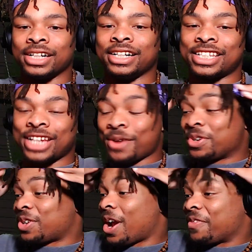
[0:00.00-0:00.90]
Uh,
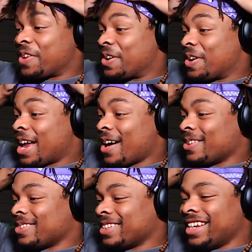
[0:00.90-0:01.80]
time to try to figure it
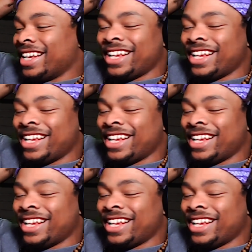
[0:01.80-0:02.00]
out.